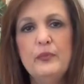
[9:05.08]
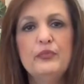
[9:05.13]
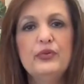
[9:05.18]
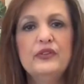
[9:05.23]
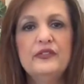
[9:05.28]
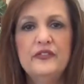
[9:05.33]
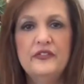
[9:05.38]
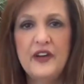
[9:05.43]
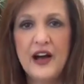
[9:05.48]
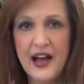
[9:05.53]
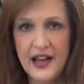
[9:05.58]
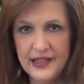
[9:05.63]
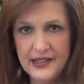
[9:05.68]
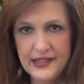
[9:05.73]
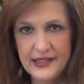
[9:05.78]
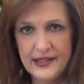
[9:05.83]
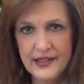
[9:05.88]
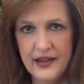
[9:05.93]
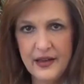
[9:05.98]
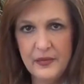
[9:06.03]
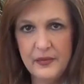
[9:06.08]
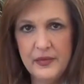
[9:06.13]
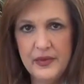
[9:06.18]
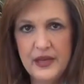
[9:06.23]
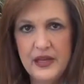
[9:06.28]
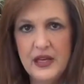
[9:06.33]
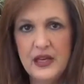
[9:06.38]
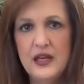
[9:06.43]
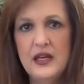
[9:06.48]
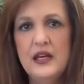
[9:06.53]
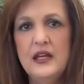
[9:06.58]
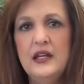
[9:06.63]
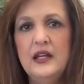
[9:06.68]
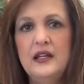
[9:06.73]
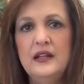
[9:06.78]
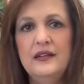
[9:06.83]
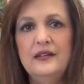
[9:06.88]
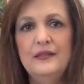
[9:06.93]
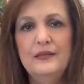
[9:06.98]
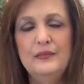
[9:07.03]
it provides them. And
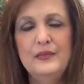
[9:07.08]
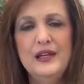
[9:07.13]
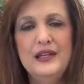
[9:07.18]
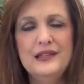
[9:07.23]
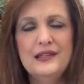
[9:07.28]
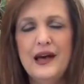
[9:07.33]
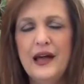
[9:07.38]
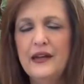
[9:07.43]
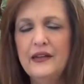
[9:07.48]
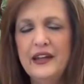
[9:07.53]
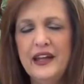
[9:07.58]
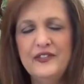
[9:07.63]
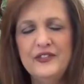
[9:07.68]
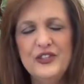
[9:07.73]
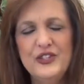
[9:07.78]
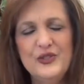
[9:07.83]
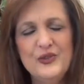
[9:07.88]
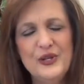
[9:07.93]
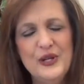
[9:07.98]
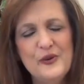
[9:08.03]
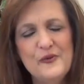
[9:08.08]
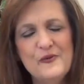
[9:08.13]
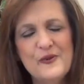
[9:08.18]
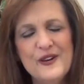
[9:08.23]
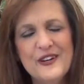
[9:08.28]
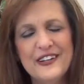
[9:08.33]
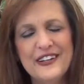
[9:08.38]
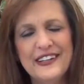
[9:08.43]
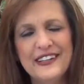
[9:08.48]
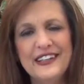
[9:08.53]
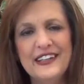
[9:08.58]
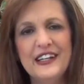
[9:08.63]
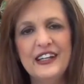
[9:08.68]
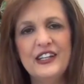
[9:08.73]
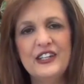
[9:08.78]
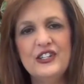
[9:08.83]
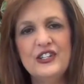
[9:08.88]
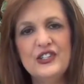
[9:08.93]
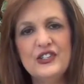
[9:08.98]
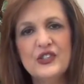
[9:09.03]
it means I don't have to do any work, and I
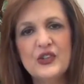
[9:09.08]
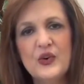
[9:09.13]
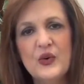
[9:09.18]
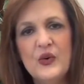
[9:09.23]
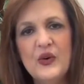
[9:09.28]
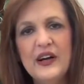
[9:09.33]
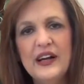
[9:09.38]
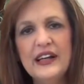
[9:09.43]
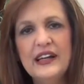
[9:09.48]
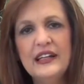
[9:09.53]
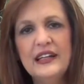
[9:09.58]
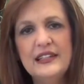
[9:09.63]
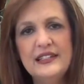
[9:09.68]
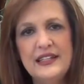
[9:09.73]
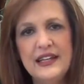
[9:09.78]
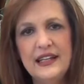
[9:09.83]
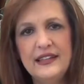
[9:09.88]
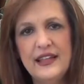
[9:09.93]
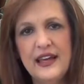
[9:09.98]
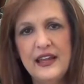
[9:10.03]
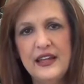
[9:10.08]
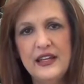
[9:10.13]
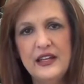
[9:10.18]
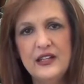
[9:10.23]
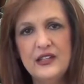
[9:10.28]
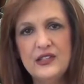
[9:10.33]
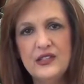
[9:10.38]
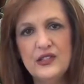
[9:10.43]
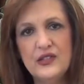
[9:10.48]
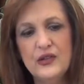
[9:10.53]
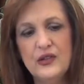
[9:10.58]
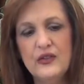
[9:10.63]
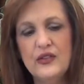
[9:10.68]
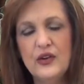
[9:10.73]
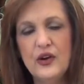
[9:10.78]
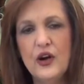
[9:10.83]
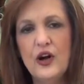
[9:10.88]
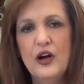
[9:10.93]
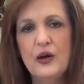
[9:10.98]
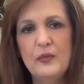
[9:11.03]
can just quietly take that in and soothe
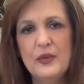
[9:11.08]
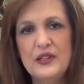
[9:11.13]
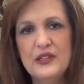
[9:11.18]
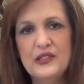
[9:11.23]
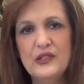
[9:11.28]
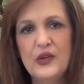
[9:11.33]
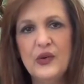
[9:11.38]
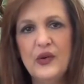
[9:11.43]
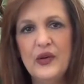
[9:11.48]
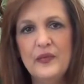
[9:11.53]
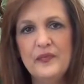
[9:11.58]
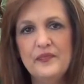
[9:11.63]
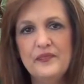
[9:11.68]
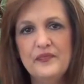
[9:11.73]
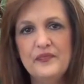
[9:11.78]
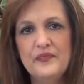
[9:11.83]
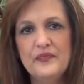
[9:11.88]
and calm my soul.